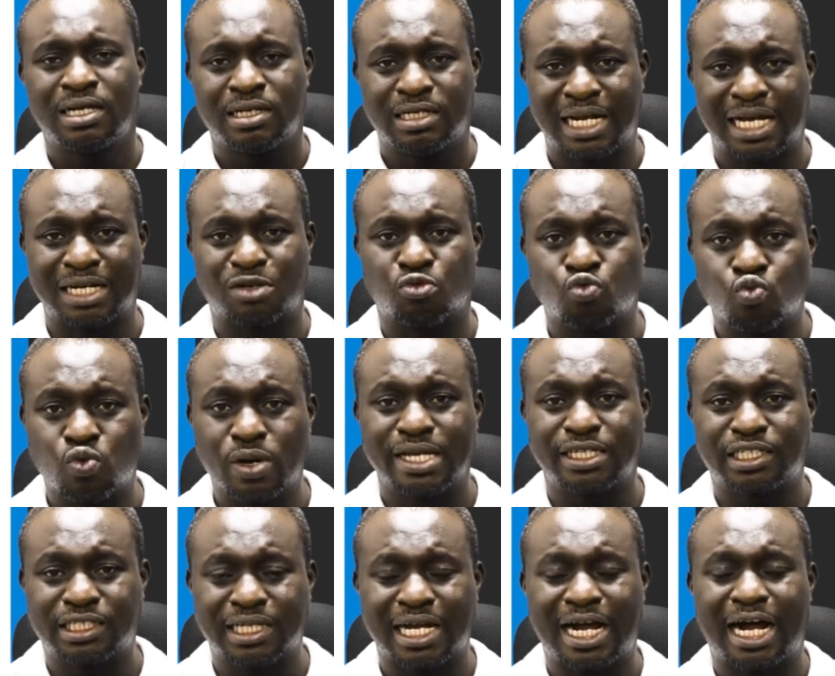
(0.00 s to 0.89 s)
that
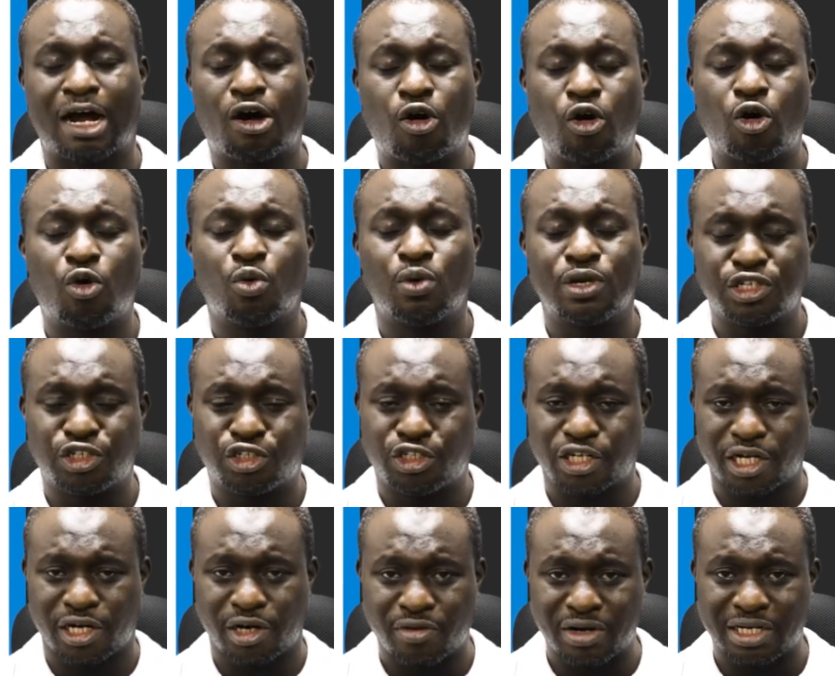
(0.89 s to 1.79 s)
wastes are always
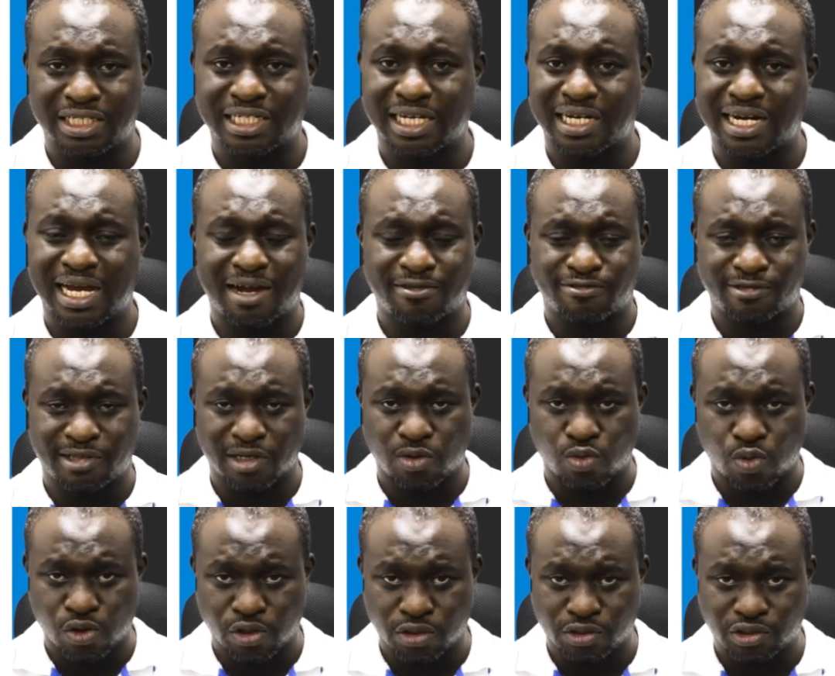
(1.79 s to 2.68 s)
generated
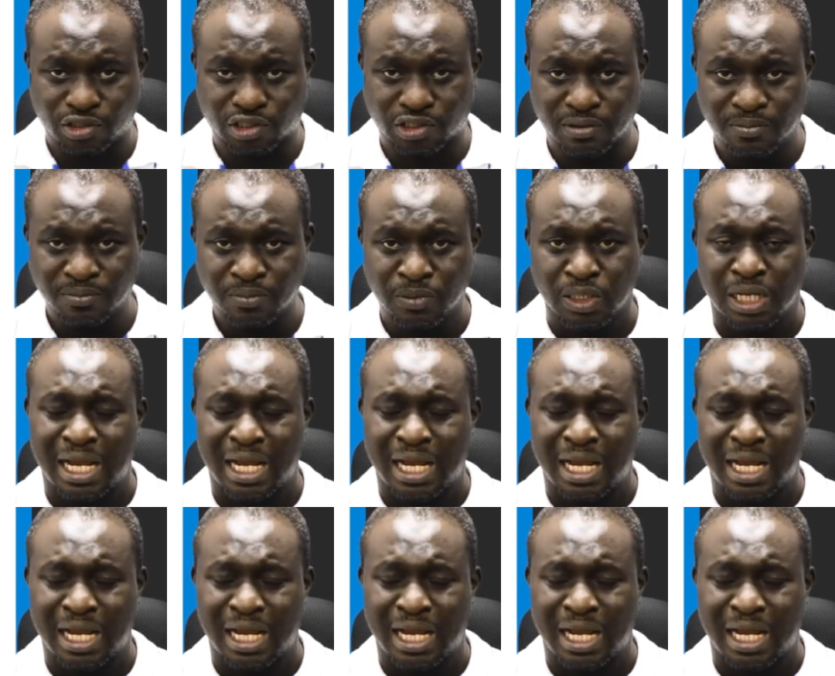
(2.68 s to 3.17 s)
afterwards.